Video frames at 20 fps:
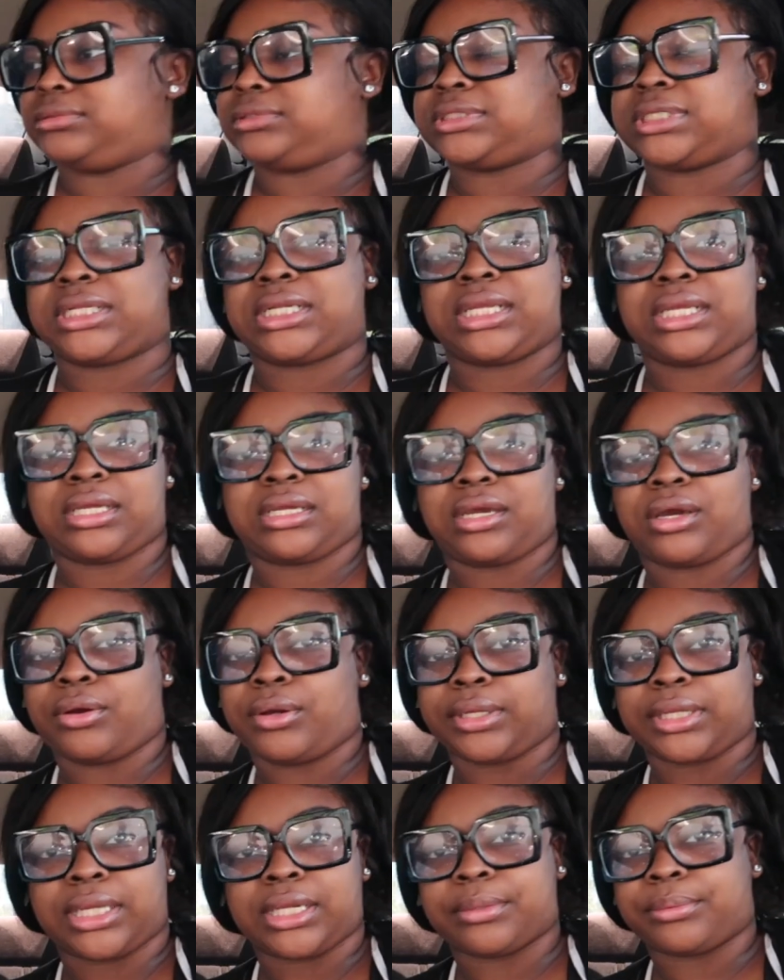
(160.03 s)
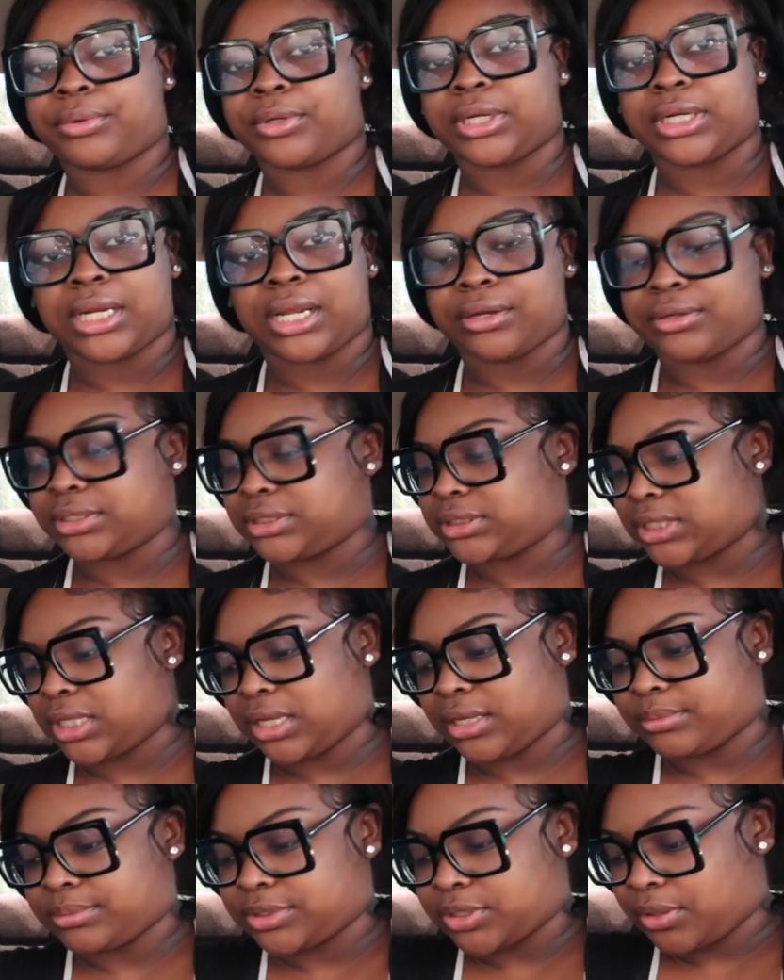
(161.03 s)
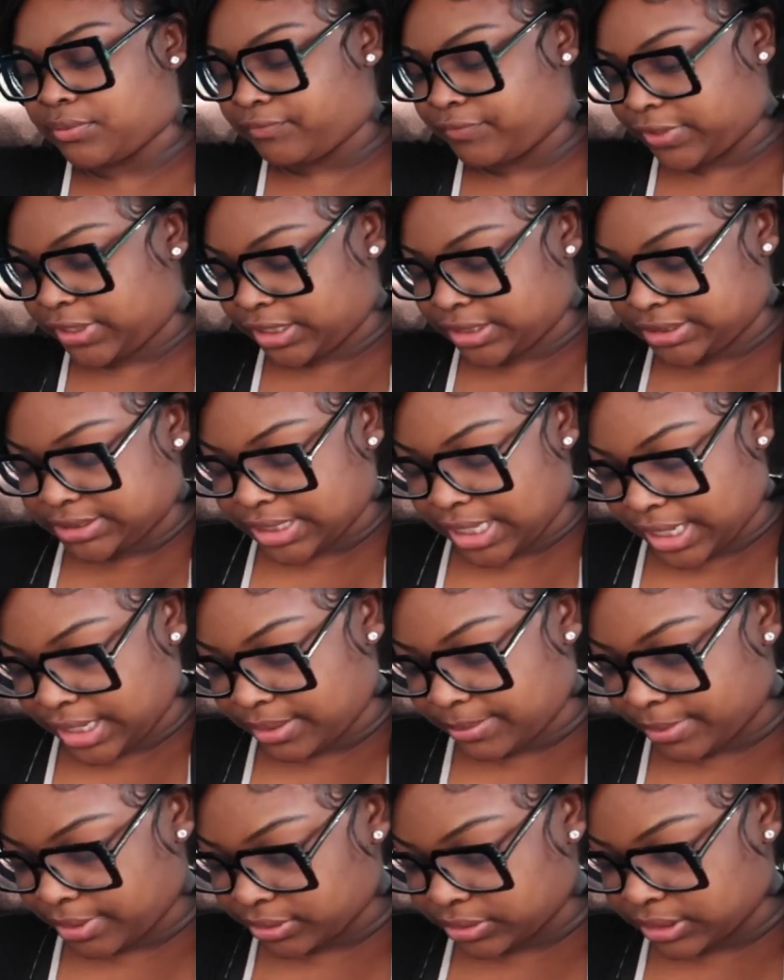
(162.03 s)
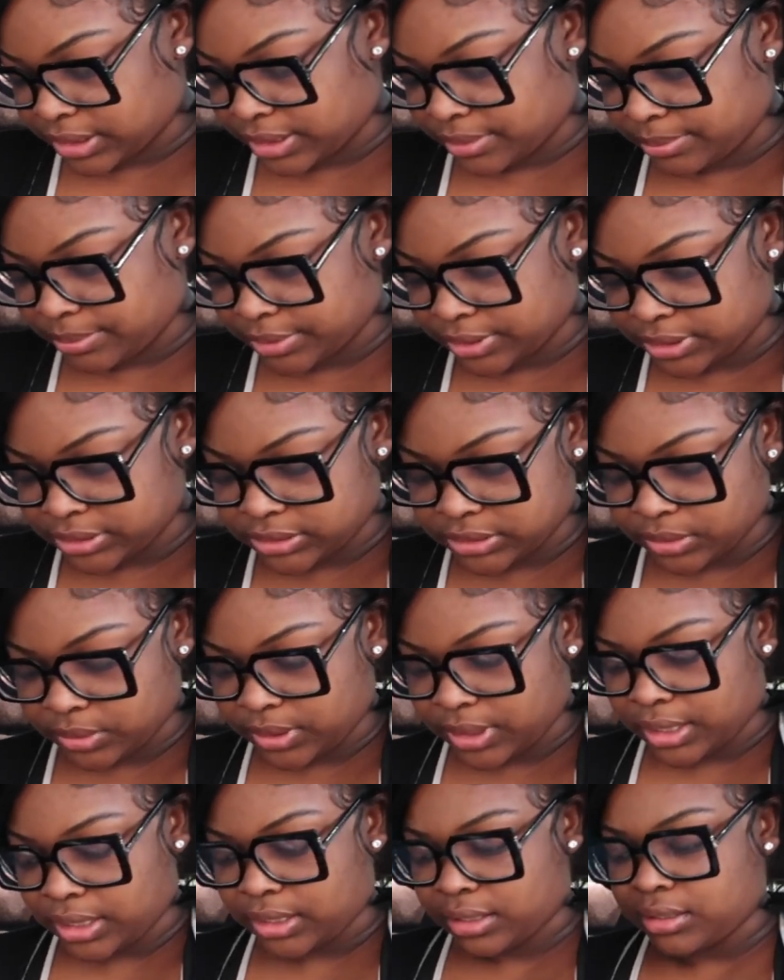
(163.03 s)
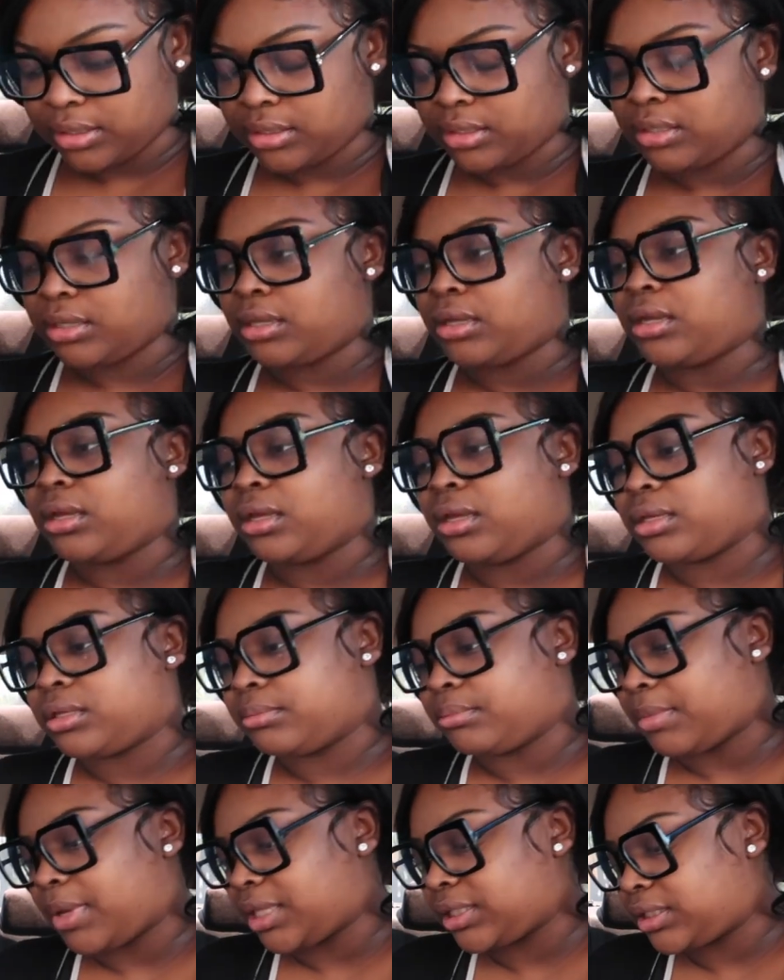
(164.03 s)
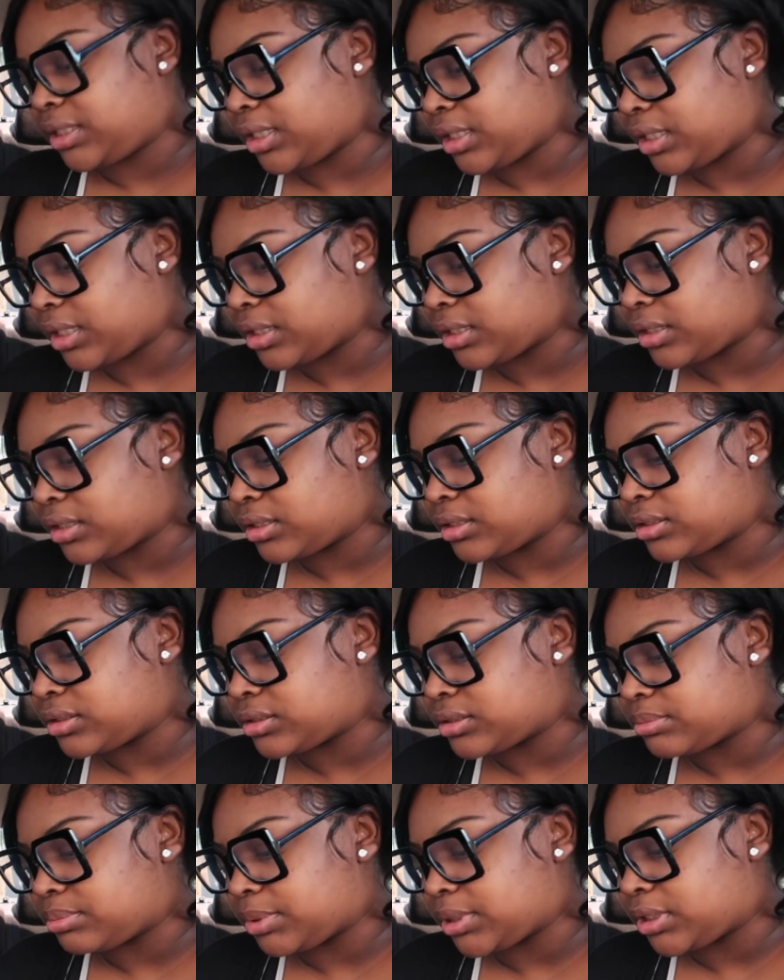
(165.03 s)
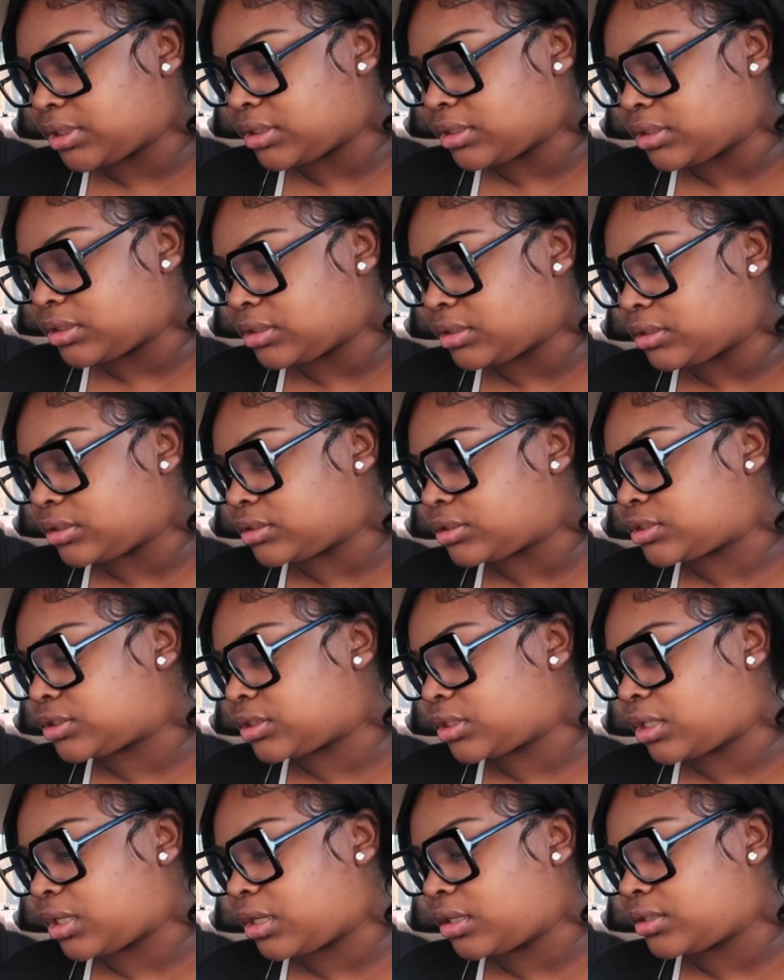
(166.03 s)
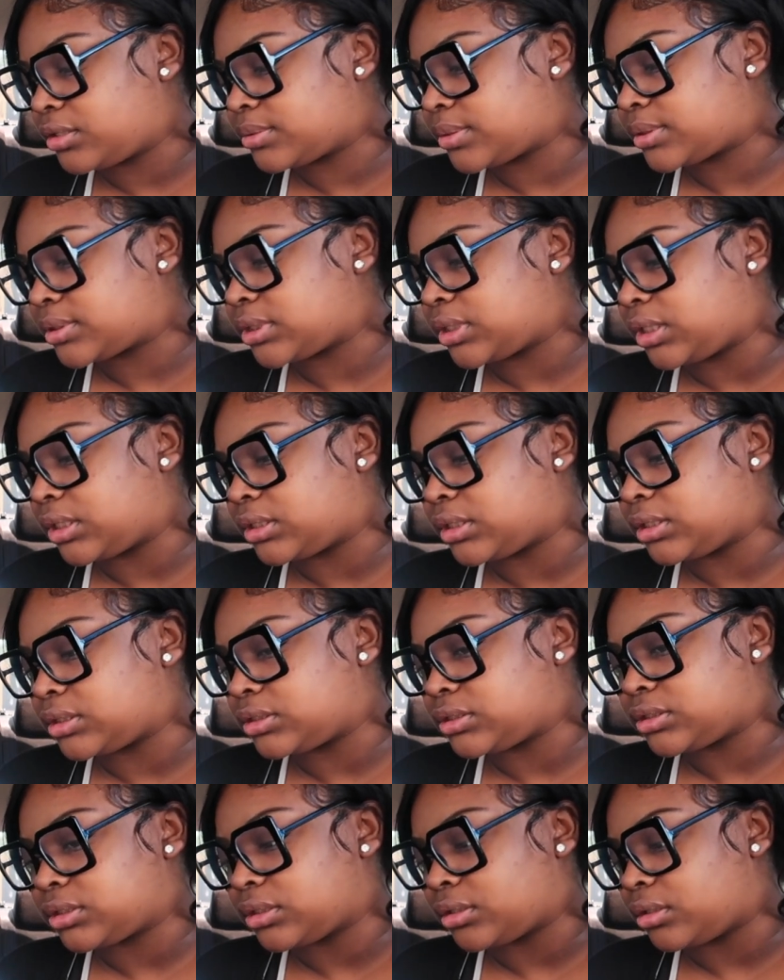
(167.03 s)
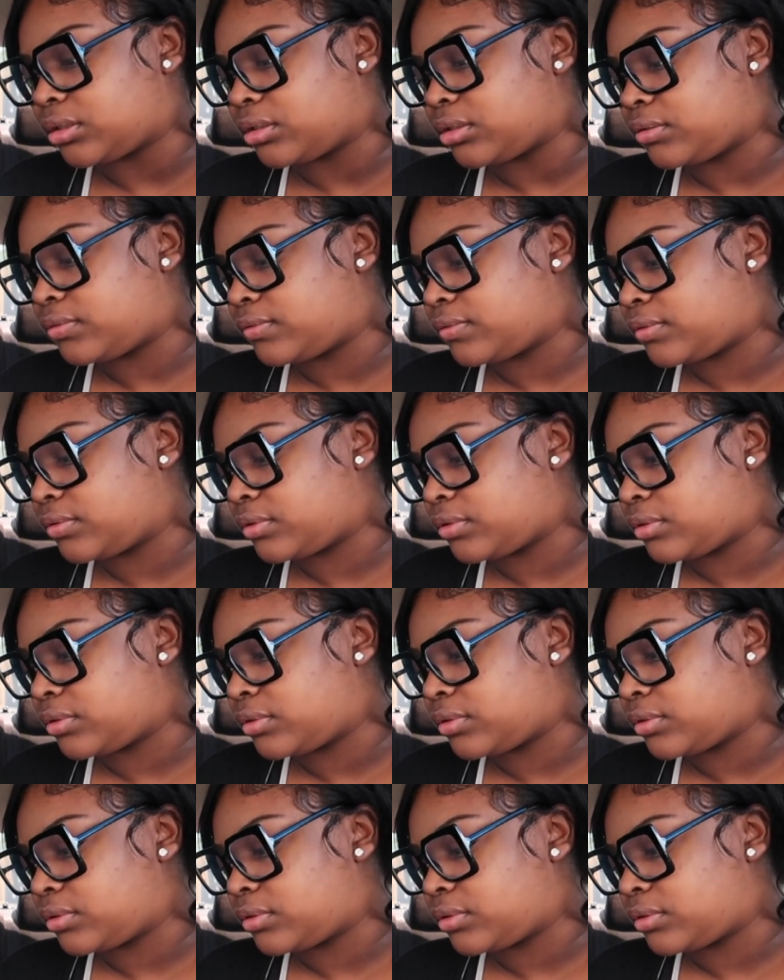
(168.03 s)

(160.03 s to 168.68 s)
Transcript: didn't go and get it printed out in time. So I'm very sad about that. But it's okay. My thing is, bitch, how am I supposed to get this shit on?